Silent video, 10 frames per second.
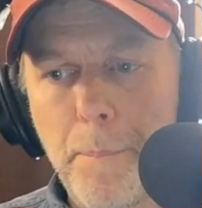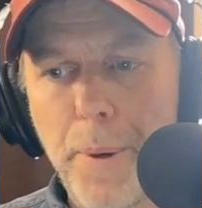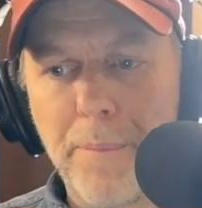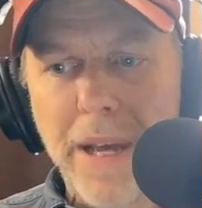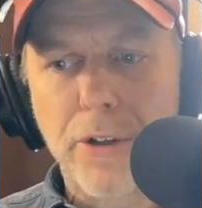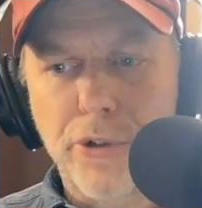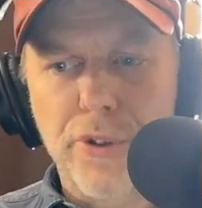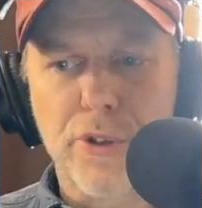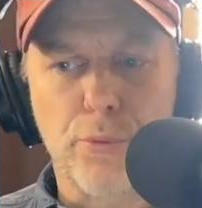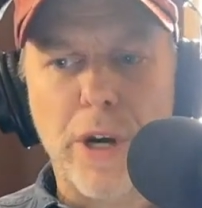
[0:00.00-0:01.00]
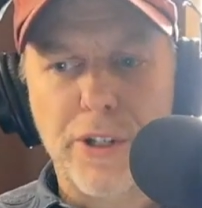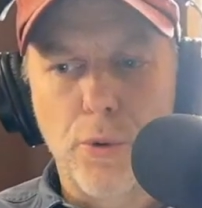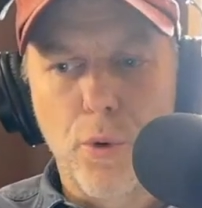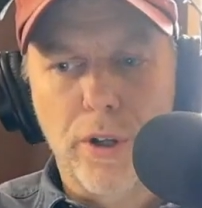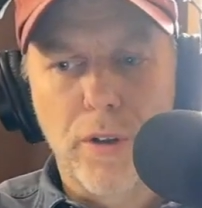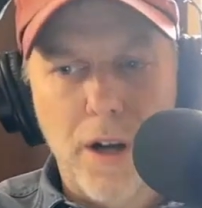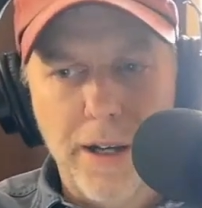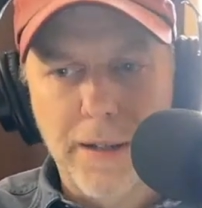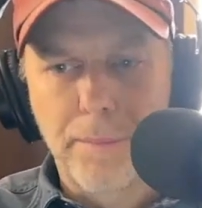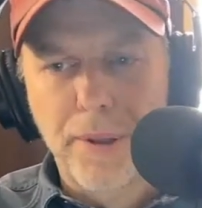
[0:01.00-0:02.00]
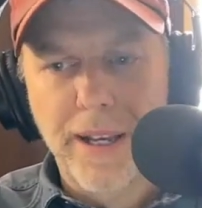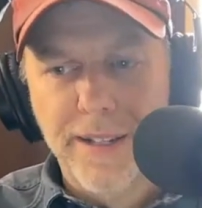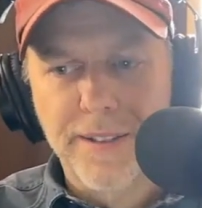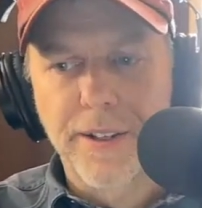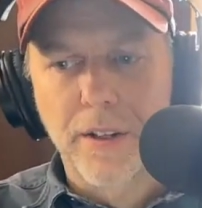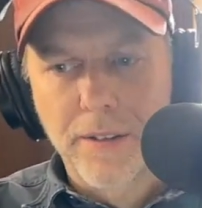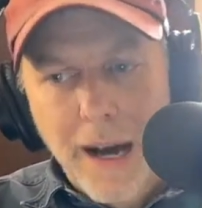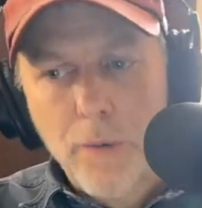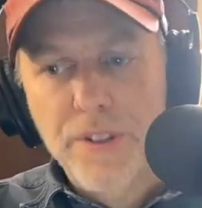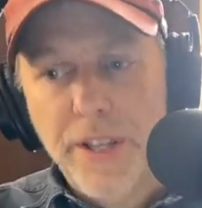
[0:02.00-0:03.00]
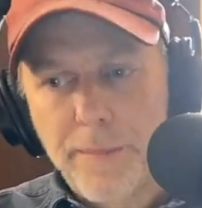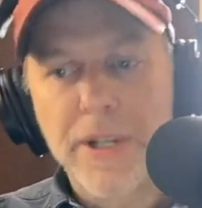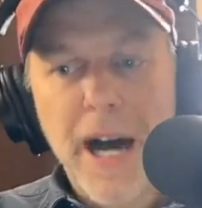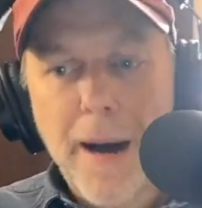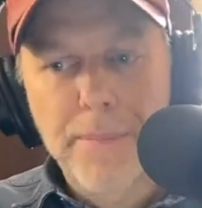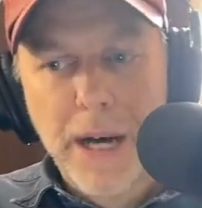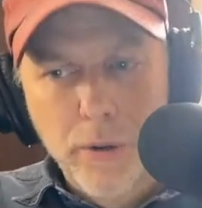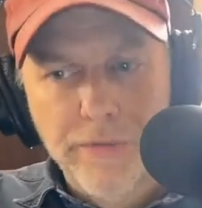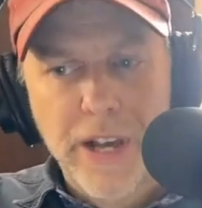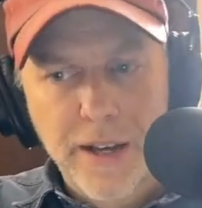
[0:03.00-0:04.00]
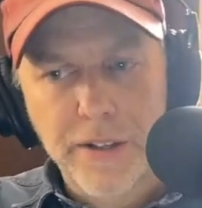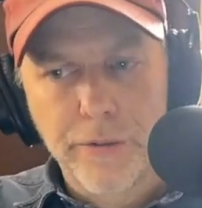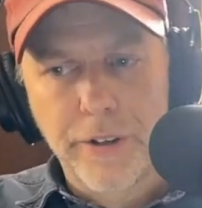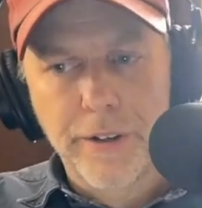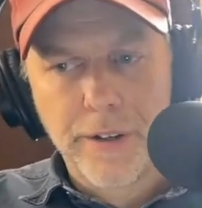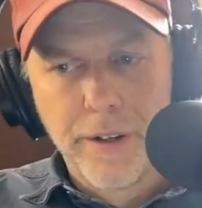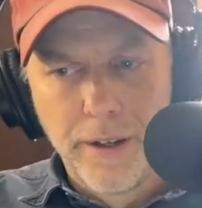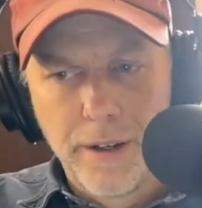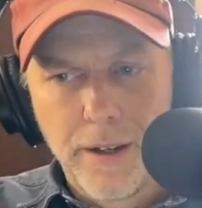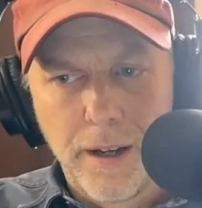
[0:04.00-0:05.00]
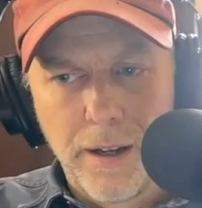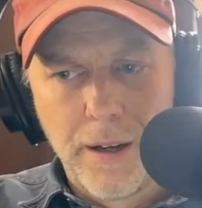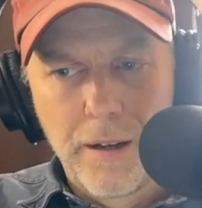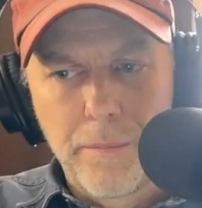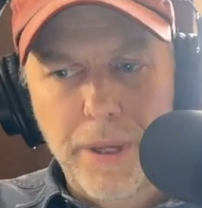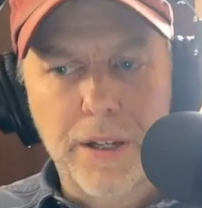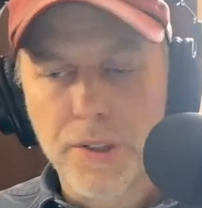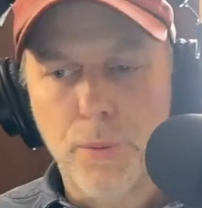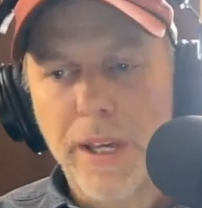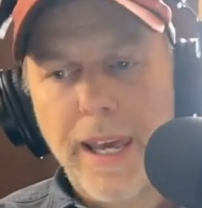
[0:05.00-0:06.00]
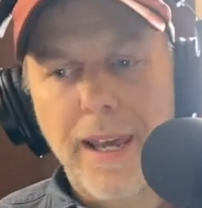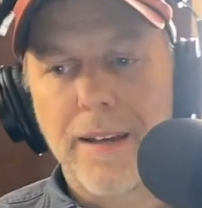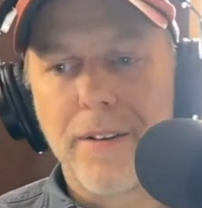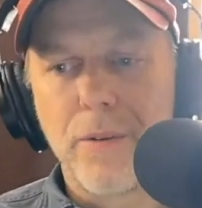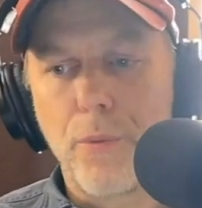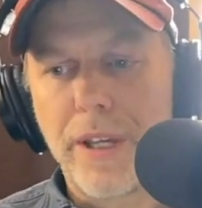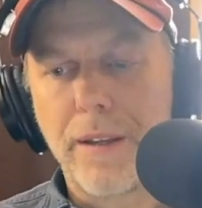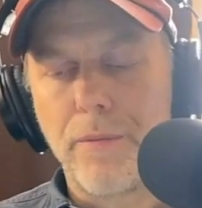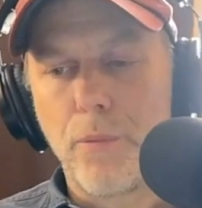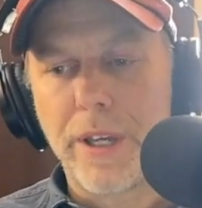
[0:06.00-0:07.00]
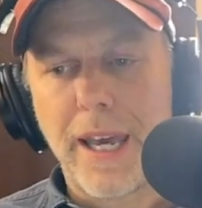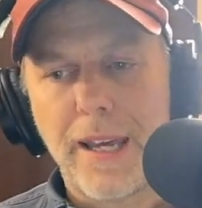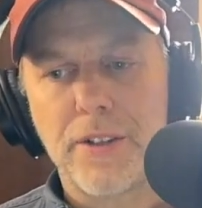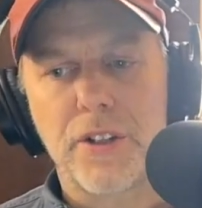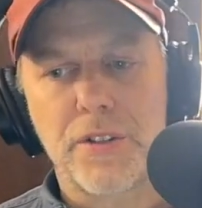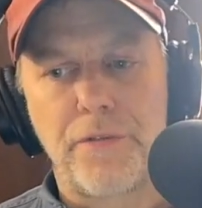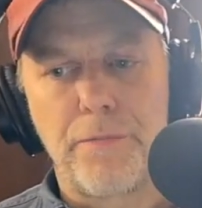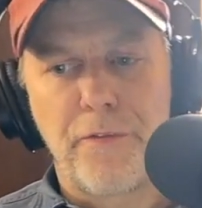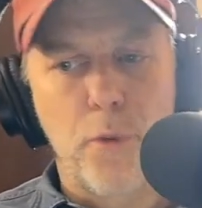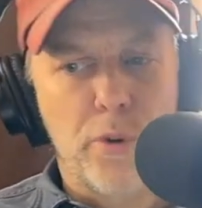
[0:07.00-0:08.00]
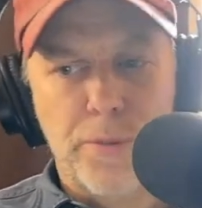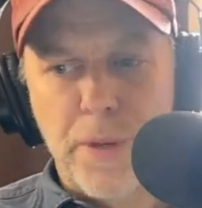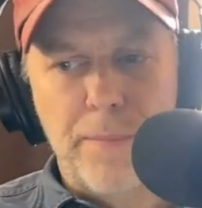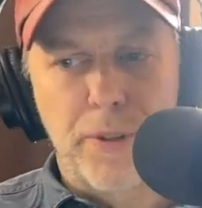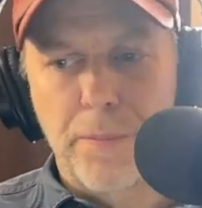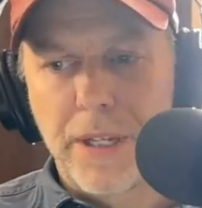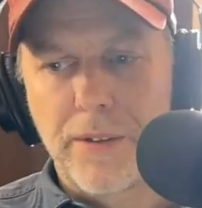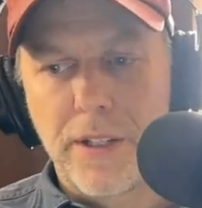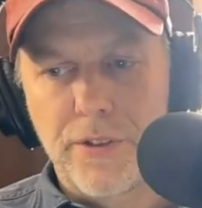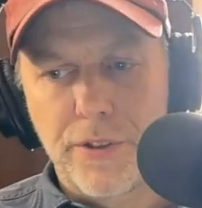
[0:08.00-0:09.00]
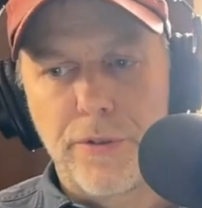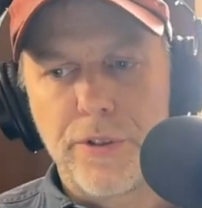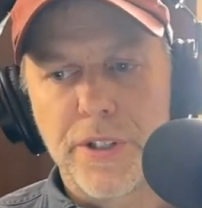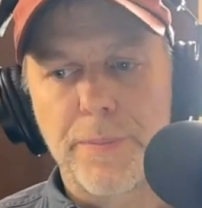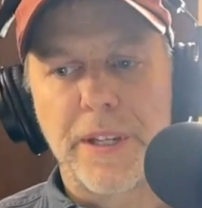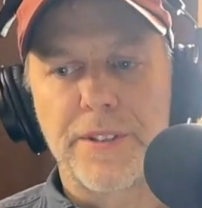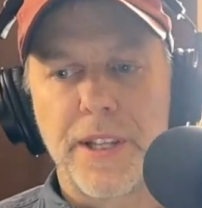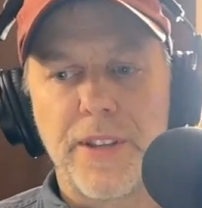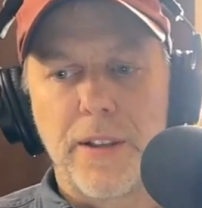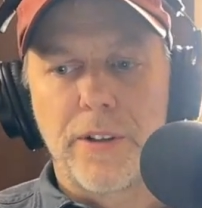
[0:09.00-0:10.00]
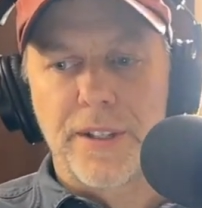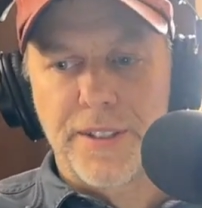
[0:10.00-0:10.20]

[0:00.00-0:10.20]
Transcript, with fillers: but make sure there's a right to work law in place that allows them to opt out of that union. Because we can't we we can't just force people to be in these unions because then they look